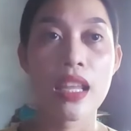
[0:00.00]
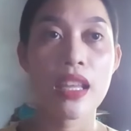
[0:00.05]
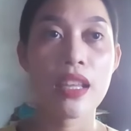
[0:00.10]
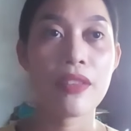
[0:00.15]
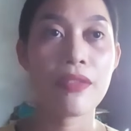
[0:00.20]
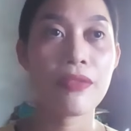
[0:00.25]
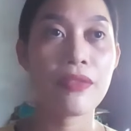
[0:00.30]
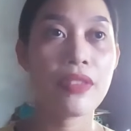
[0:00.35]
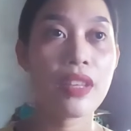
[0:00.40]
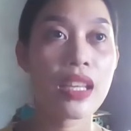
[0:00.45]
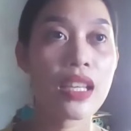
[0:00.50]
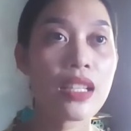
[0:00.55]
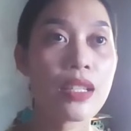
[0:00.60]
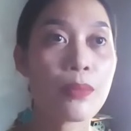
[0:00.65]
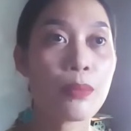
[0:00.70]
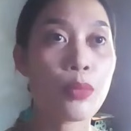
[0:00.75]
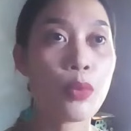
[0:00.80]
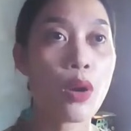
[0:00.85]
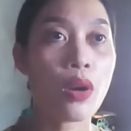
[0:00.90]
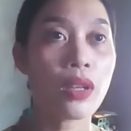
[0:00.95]
if
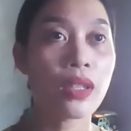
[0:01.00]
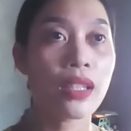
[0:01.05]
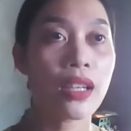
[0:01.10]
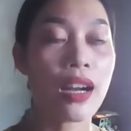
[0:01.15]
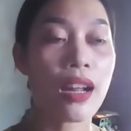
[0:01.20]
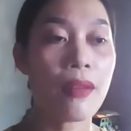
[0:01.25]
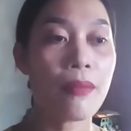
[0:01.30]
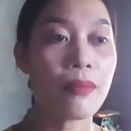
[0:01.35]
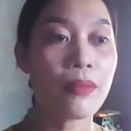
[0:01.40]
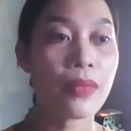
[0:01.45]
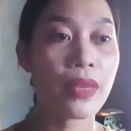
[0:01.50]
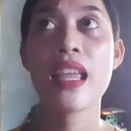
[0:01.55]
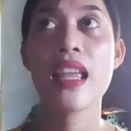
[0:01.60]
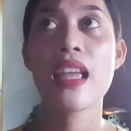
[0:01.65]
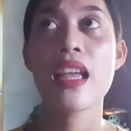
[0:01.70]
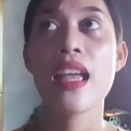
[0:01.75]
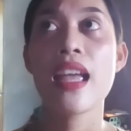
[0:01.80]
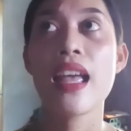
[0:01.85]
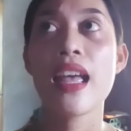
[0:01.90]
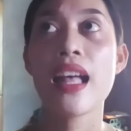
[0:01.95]
this program
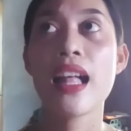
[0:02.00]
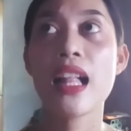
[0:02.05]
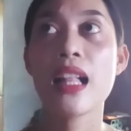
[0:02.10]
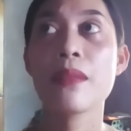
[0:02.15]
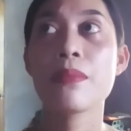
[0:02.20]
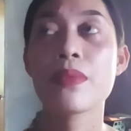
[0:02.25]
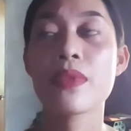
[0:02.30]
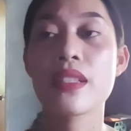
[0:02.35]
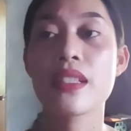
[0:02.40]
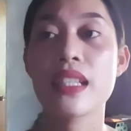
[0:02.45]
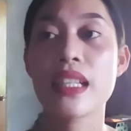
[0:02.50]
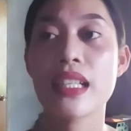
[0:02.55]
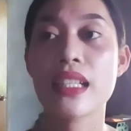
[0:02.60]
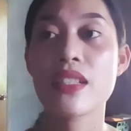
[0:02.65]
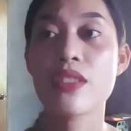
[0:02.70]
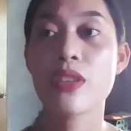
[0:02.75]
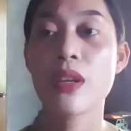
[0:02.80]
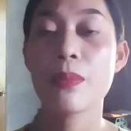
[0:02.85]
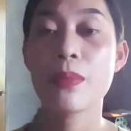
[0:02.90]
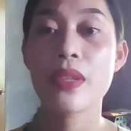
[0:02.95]
helps
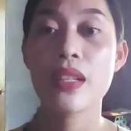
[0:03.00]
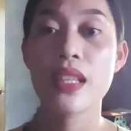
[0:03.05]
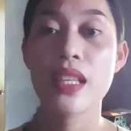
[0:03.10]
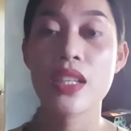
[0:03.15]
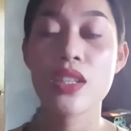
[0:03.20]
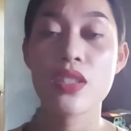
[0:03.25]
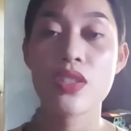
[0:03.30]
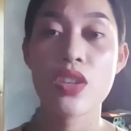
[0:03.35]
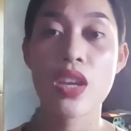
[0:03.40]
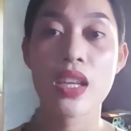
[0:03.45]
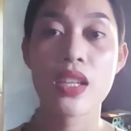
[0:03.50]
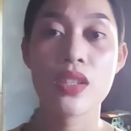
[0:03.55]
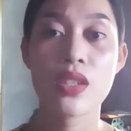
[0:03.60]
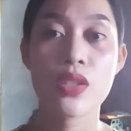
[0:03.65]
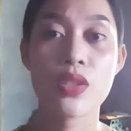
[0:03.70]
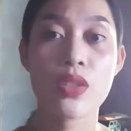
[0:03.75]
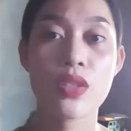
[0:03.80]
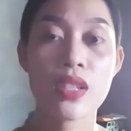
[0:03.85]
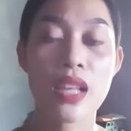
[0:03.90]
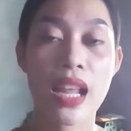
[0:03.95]
this rapidly
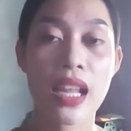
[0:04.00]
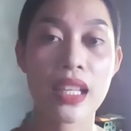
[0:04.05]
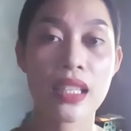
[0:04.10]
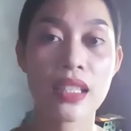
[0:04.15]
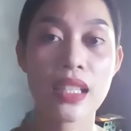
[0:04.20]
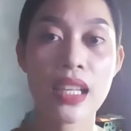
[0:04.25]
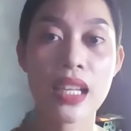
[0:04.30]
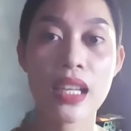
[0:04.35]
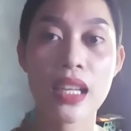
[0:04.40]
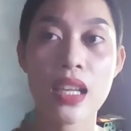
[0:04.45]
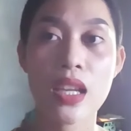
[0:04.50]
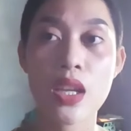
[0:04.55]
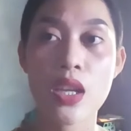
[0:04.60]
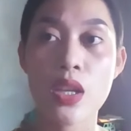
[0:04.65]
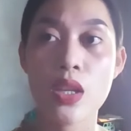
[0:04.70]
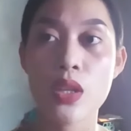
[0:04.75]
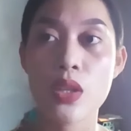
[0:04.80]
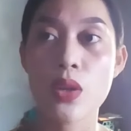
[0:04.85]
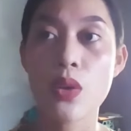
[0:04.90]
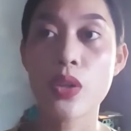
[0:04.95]
changing society
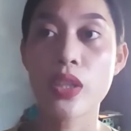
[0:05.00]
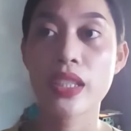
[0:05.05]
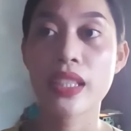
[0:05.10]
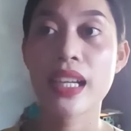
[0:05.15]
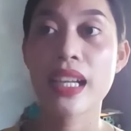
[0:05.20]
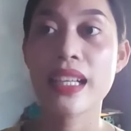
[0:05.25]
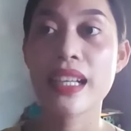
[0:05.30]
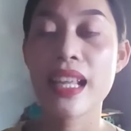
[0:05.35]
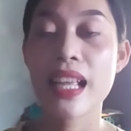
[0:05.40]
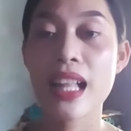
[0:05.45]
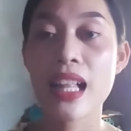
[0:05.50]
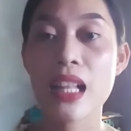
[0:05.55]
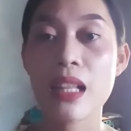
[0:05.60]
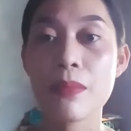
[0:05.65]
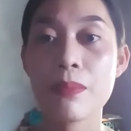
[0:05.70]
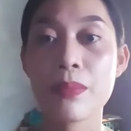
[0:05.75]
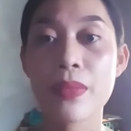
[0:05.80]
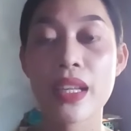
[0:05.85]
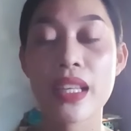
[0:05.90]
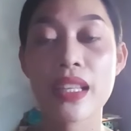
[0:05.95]
or can help